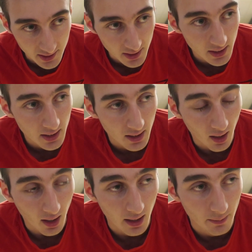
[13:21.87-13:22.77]

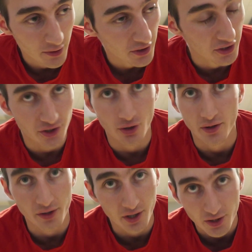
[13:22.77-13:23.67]
You can just do
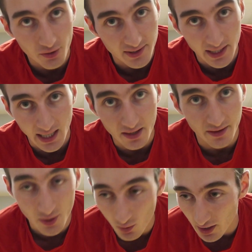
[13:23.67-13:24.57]
it, you can use like
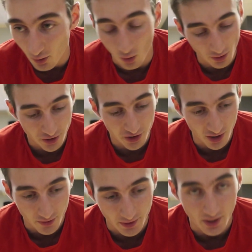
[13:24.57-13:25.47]
anything you want. Hold your
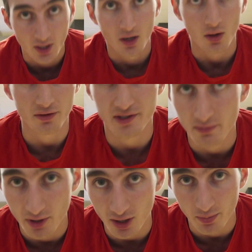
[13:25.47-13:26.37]
children, hold
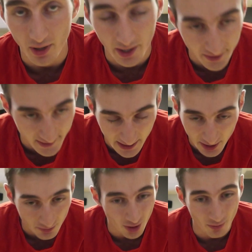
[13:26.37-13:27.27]
some milk bottles. I
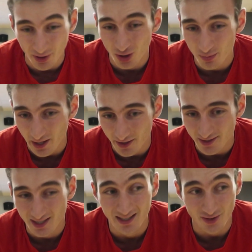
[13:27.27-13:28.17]
don't know, milk
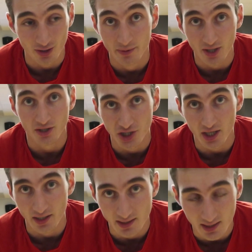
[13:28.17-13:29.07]
bottles? Sorry, milk
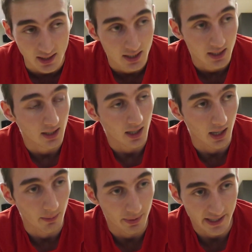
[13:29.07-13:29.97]
jugs.
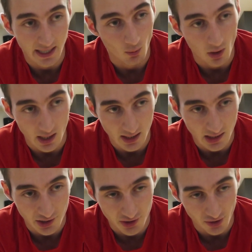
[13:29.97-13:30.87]
But yeah, walking
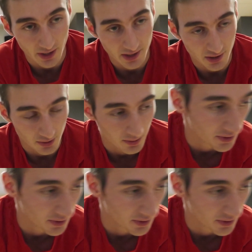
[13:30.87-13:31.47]
lunges are great too.